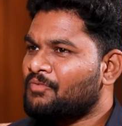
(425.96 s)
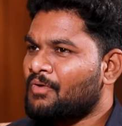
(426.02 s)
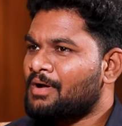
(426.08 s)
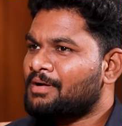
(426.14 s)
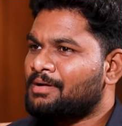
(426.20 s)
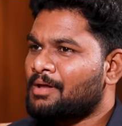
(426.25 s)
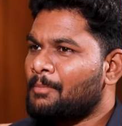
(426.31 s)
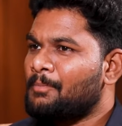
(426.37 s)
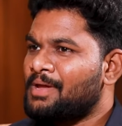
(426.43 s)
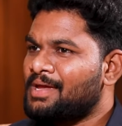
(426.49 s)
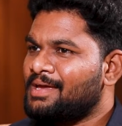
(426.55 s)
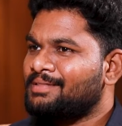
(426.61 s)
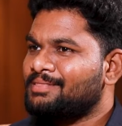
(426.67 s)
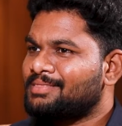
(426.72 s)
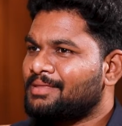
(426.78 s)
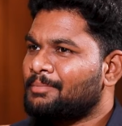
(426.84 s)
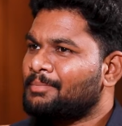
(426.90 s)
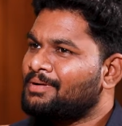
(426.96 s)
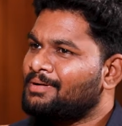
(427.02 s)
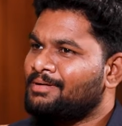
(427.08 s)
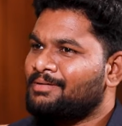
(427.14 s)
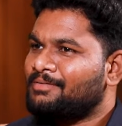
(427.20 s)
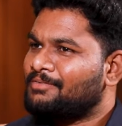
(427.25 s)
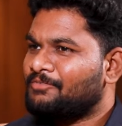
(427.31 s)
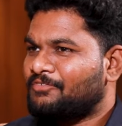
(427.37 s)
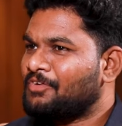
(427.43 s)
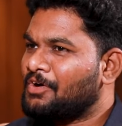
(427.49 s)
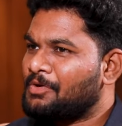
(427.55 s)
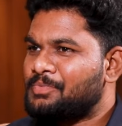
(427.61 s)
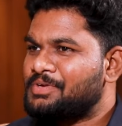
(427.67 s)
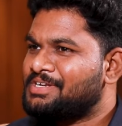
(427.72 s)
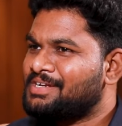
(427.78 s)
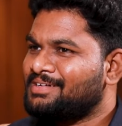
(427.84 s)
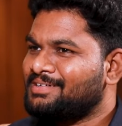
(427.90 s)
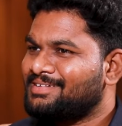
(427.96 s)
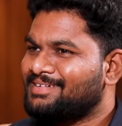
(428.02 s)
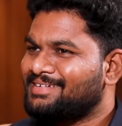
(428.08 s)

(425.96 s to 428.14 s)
for dubbing in Tamil mm -hmm. for Mission?